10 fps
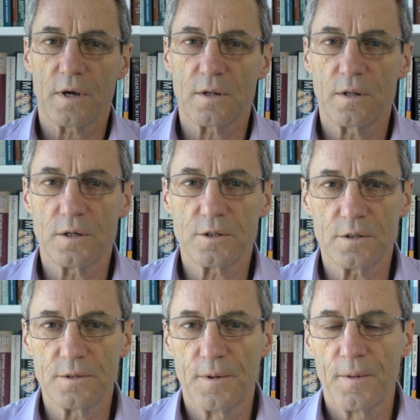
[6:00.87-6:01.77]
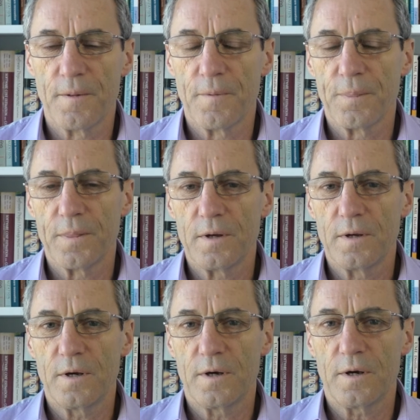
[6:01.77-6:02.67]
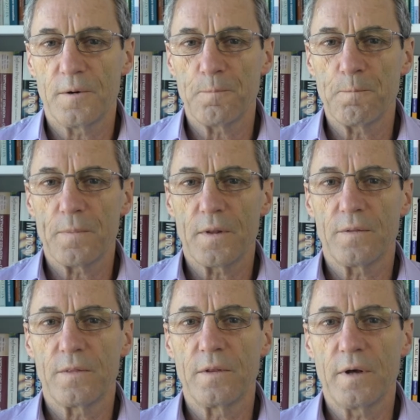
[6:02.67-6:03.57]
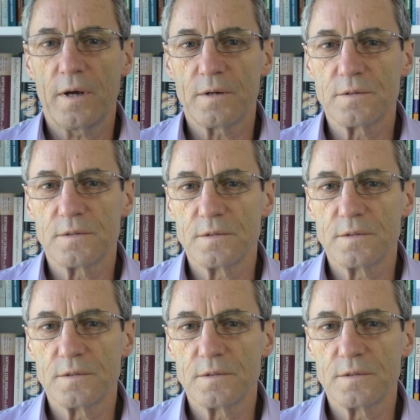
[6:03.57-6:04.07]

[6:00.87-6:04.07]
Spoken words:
architecture. And that